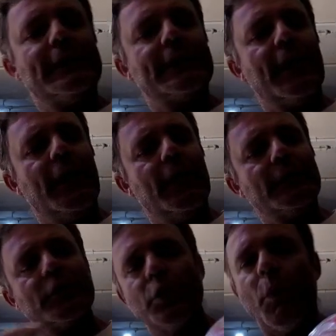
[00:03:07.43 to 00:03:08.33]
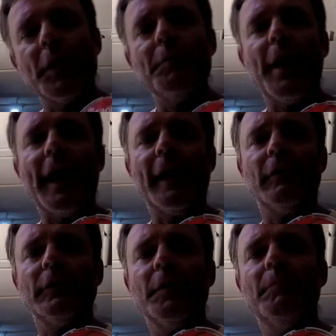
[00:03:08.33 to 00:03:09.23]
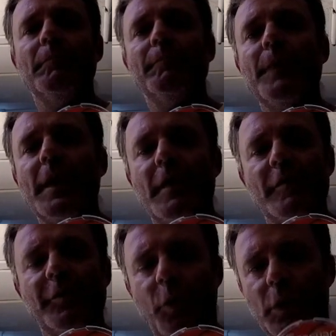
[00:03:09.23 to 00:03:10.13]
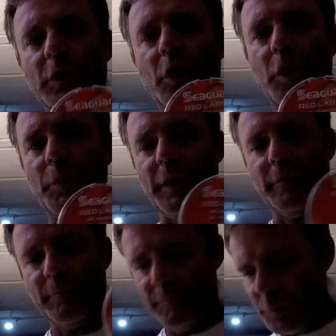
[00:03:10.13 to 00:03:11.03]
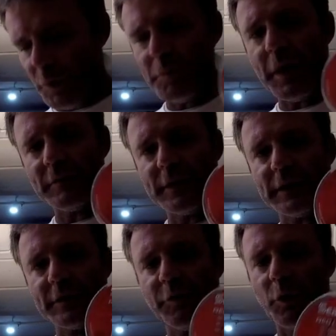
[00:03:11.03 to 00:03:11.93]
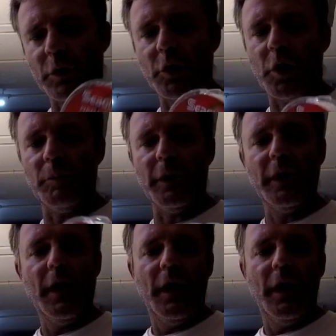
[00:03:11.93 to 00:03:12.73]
is a 20 pound fluorocarbon, 20 pound test fluorocarbon.